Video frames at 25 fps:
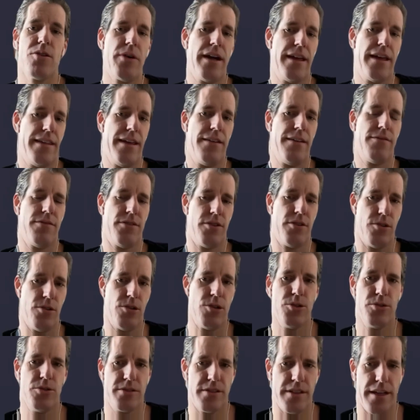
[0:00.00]
way, they, they're
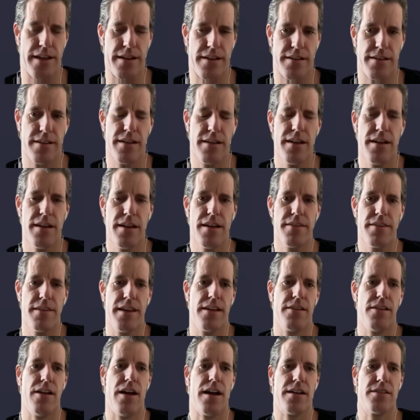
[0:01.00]
losing. They
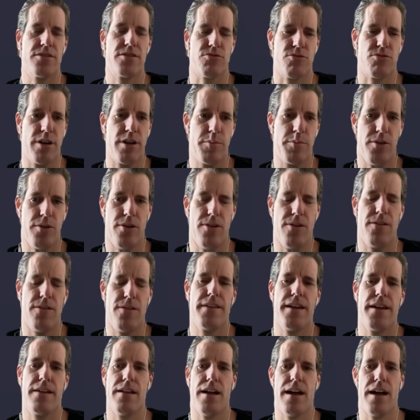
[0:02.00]
lost Ripple,
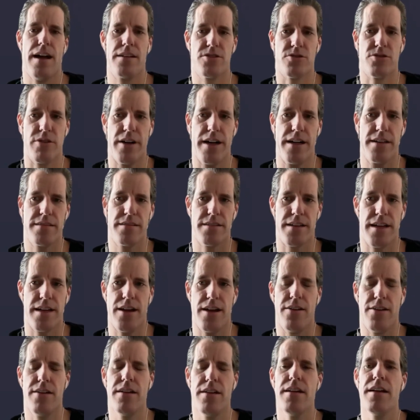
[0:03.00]
they lost
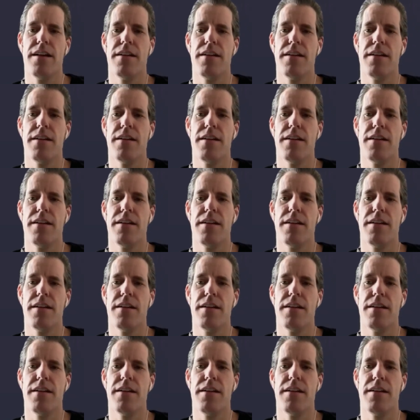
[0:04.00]
Grayscale.